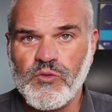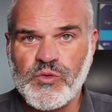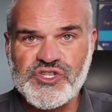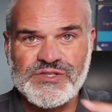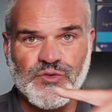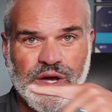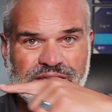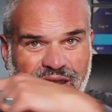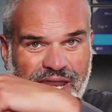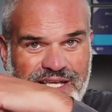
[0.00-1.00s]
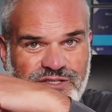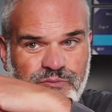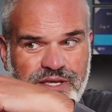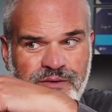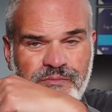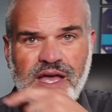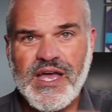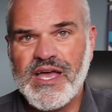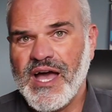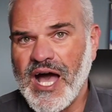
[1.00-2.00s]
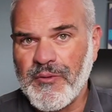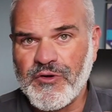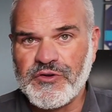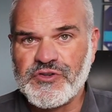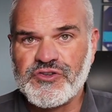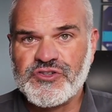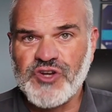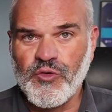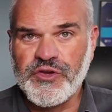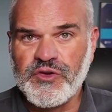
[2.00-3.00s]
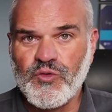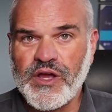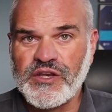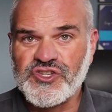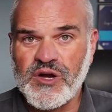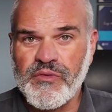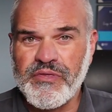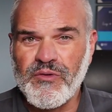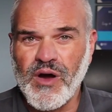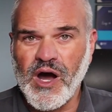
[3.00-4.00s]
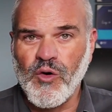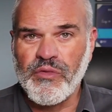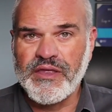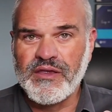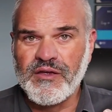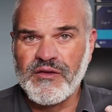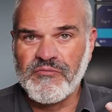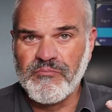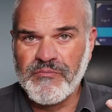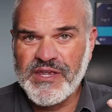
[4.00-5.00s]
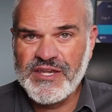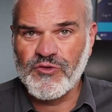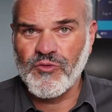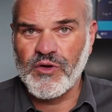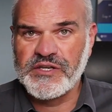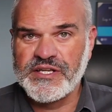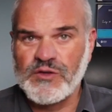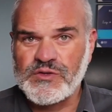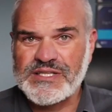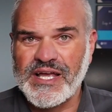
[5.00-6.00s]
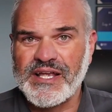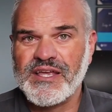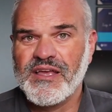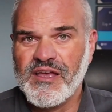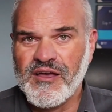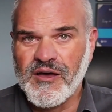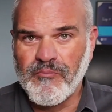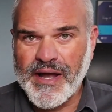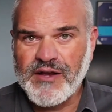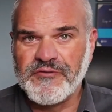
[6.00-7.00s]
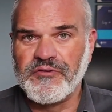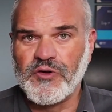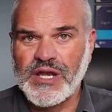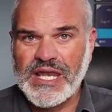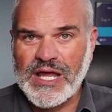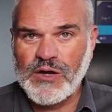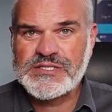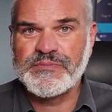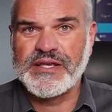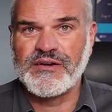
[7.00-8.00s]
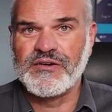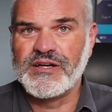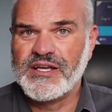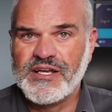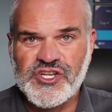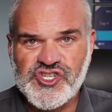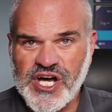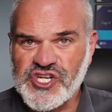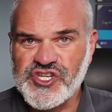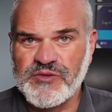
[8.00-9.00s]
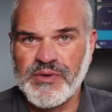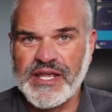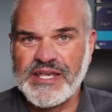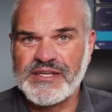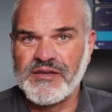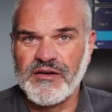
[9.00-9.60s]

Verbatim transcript: which is right next to me. I'm going to show you and share with you how the video quality looks like. Microphone, loudspeaker, charging plate,